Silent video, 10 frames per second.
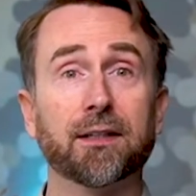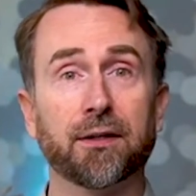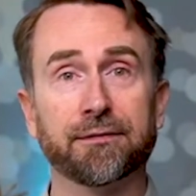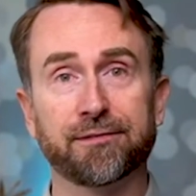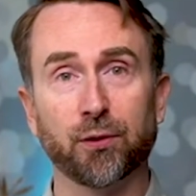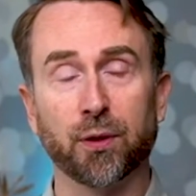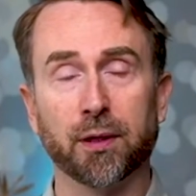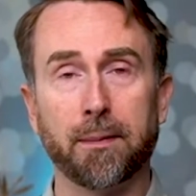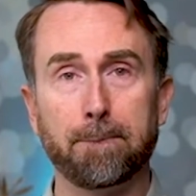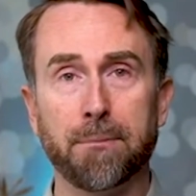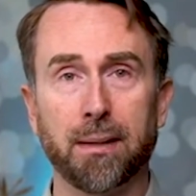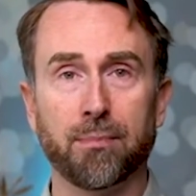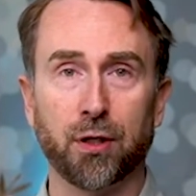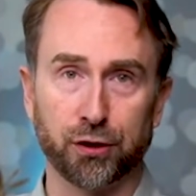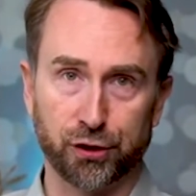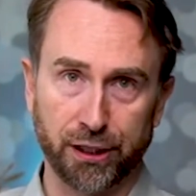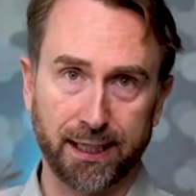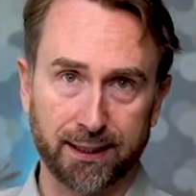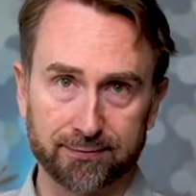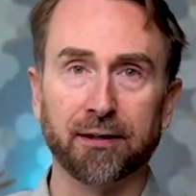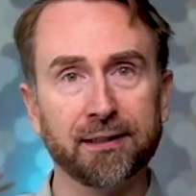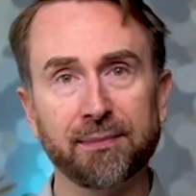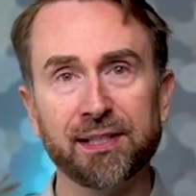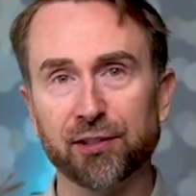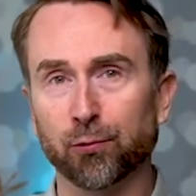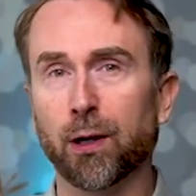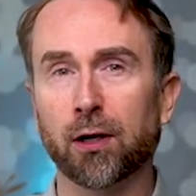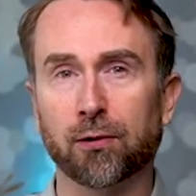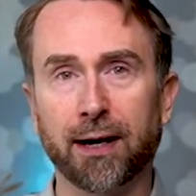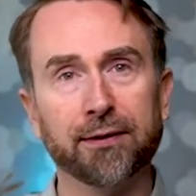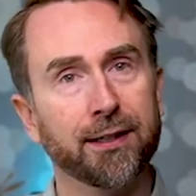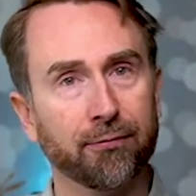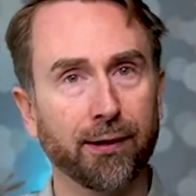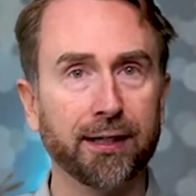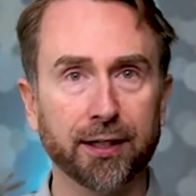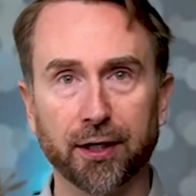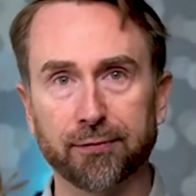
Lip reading: on floor, bum on chair. It means you're well grounded and ready to go.